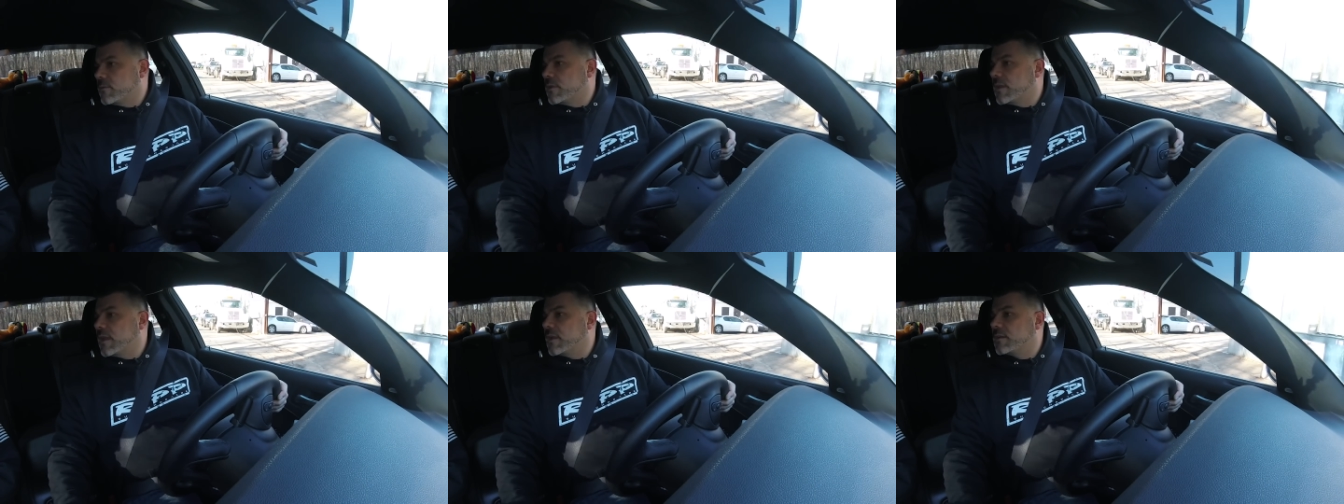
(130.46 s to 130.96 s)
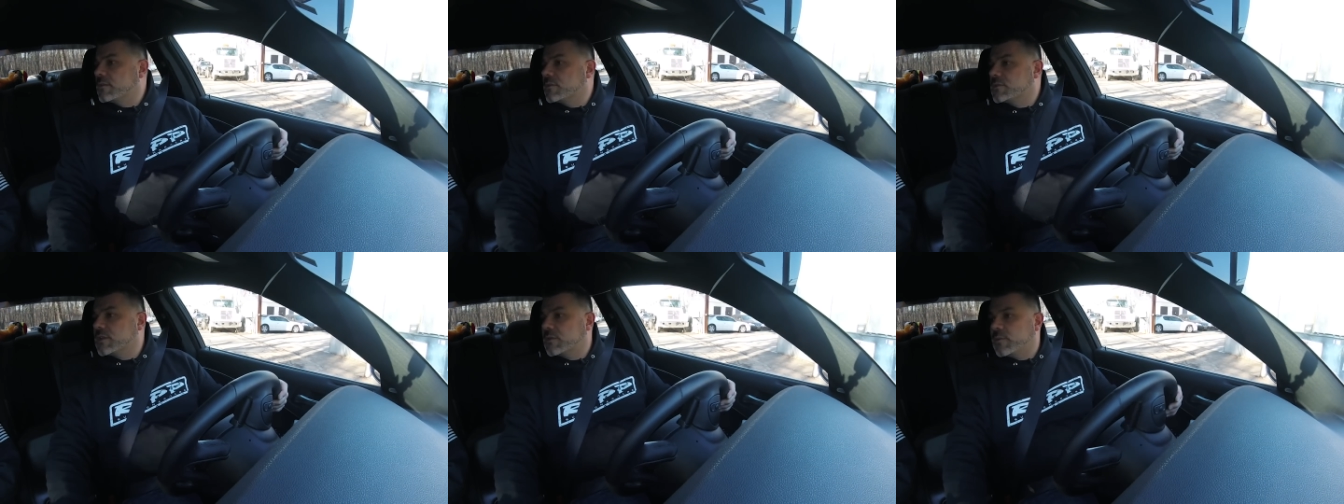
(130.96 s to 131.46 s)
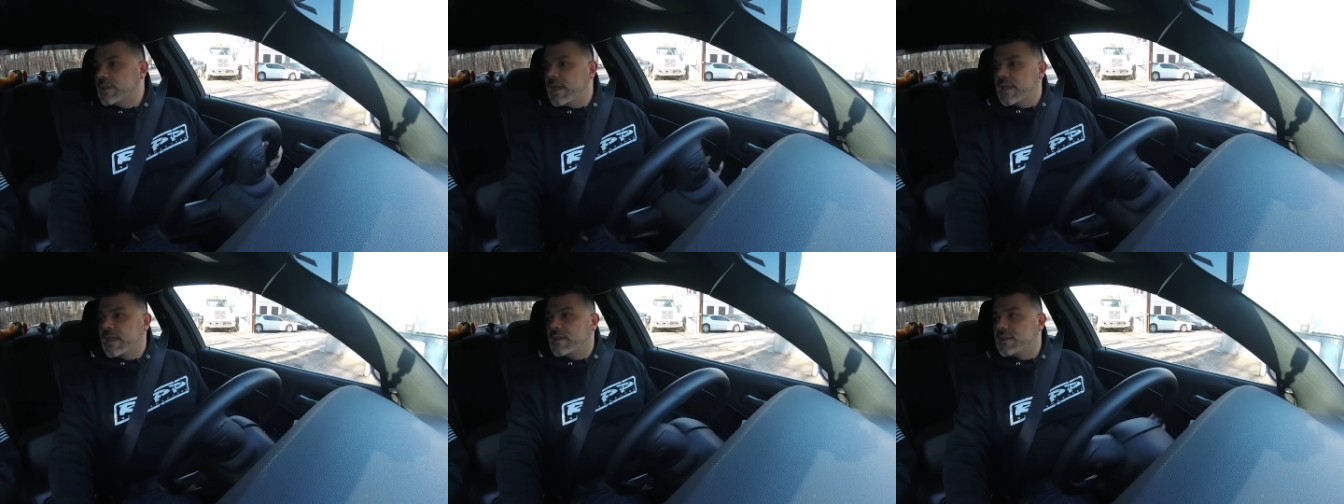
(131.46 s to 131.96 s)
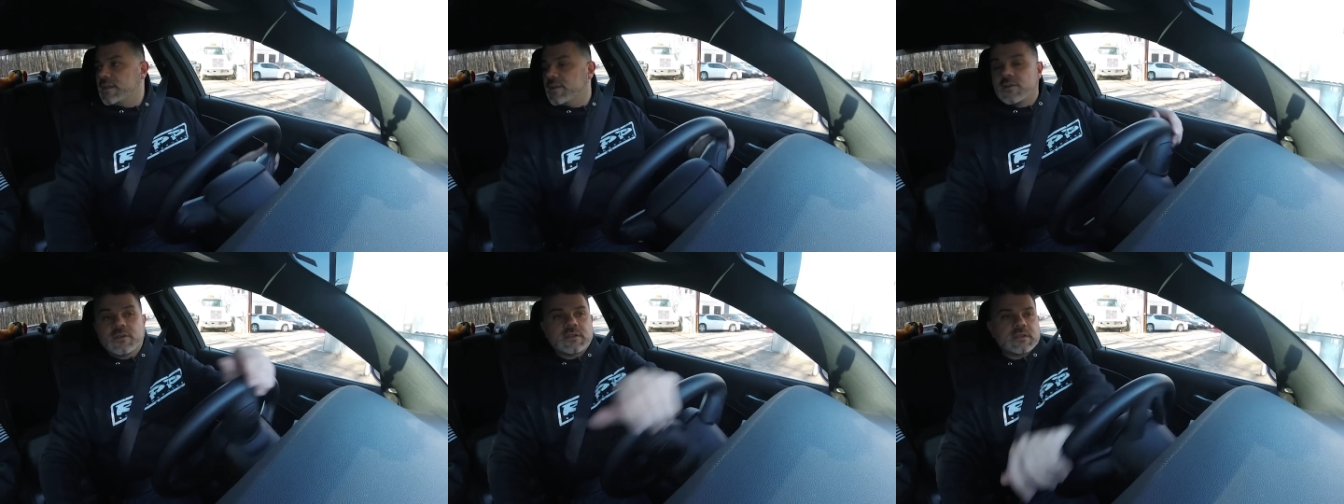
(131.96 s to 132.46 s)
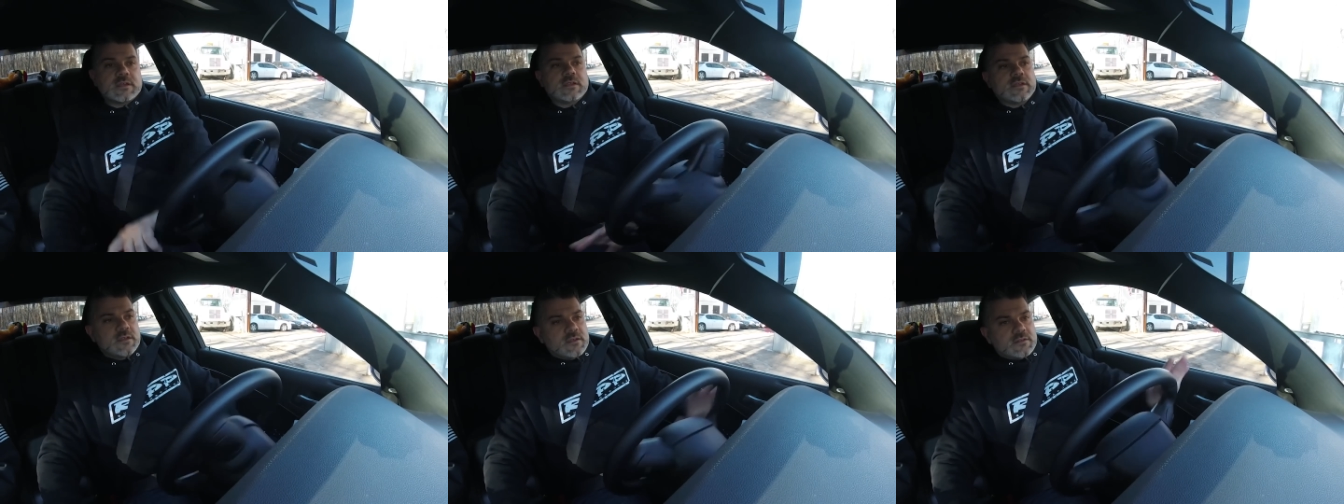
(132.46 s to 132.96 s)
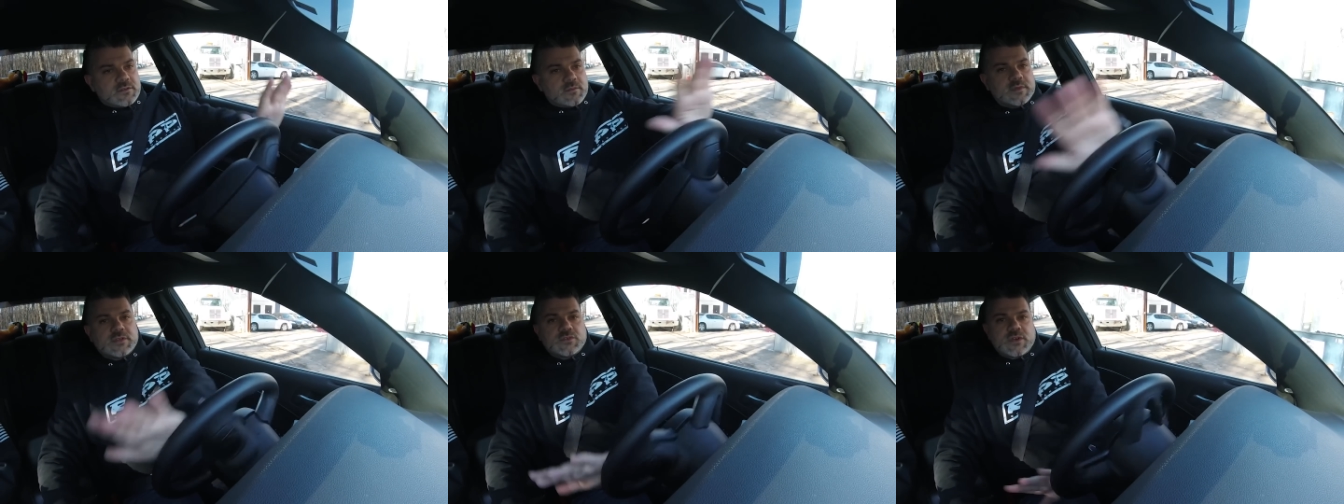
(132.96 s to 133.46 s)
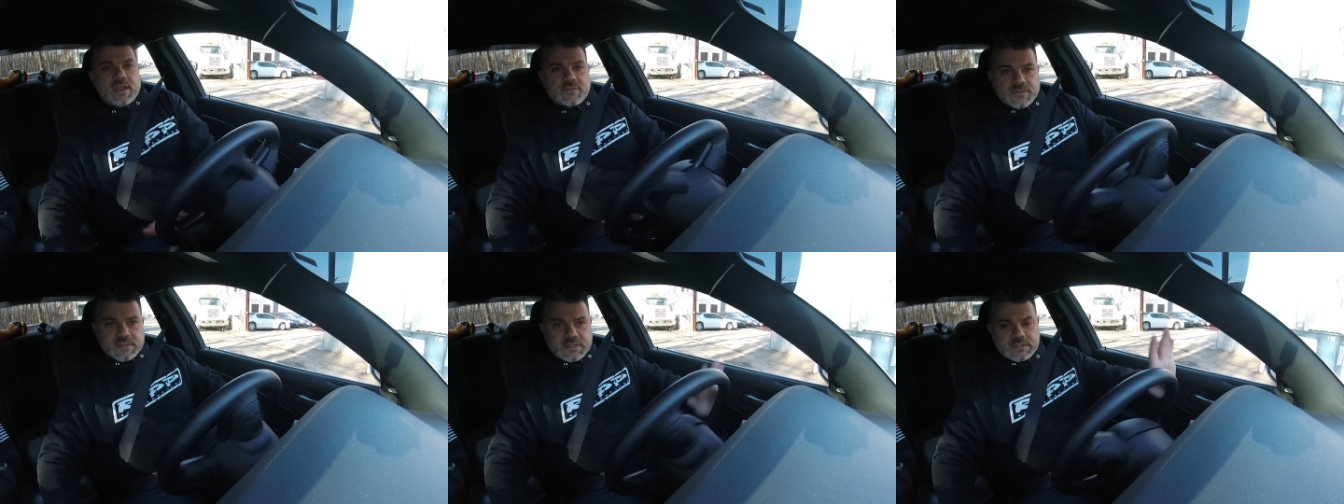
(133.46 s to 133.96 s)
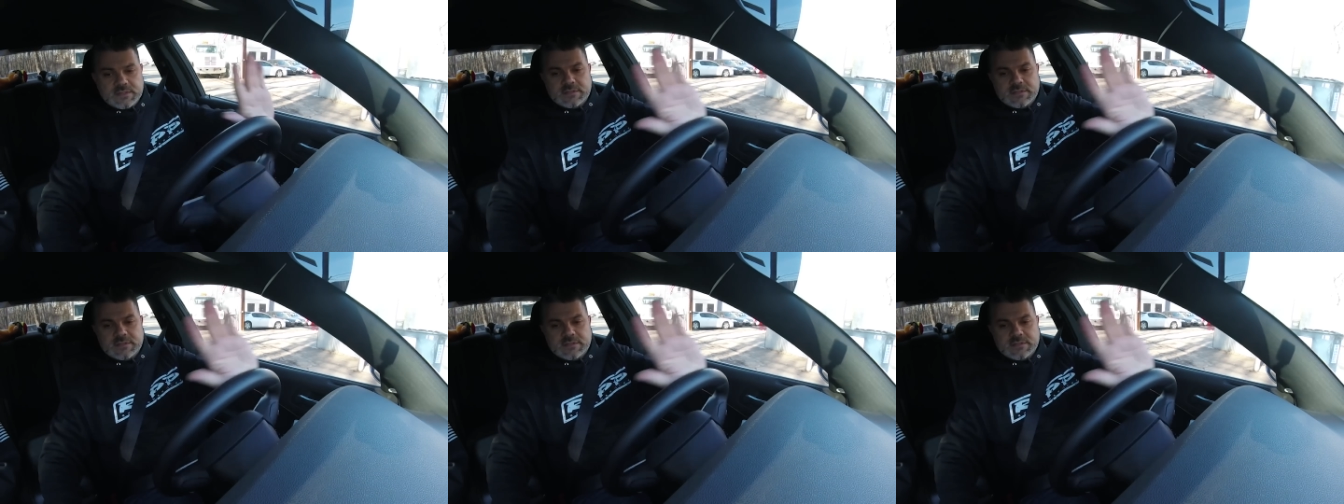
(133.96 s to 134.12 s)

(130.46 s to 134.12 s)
Okay, looks like we got out of here. A little bit of traffic.